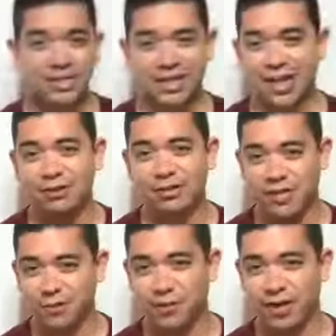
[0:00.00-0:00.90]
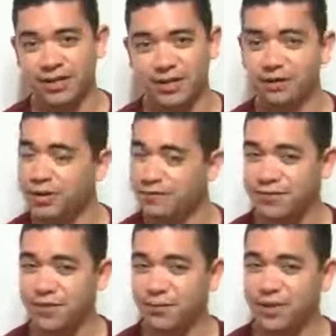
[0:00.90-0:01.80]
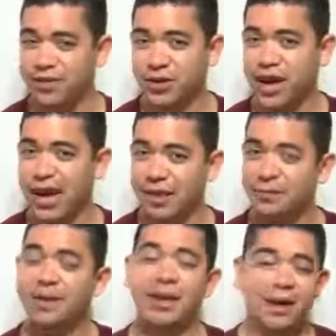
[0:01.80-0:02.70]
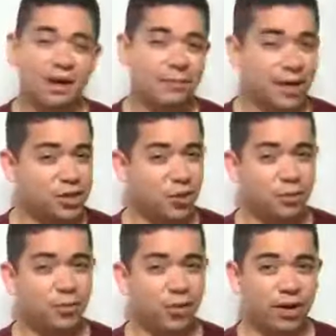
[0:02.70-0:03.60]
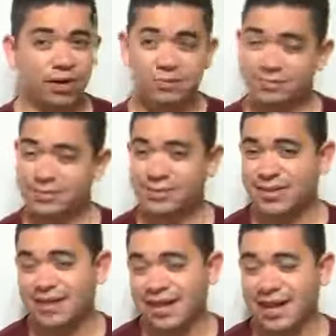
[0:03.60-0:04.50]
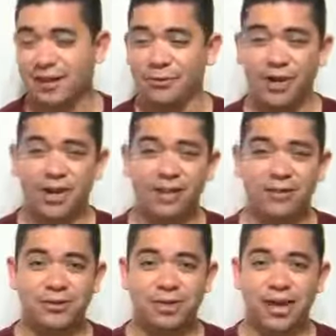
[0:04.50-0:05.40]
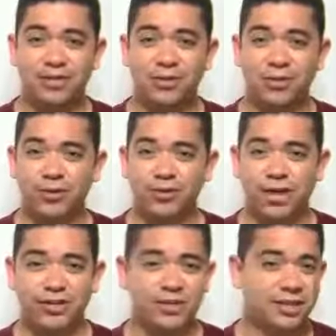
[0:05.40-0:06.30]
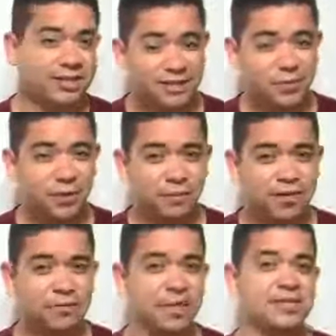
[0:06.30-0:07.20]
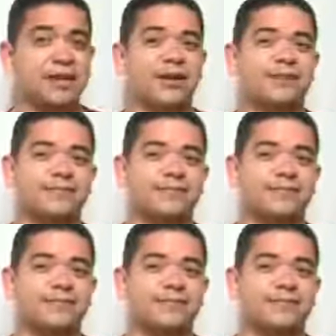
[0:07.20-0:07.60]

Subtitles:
that allow jailbreaks. So if jailbreaks your game, might as well beware. And yeah, we're getting close to the not so cool section. That's pretty much a mix there.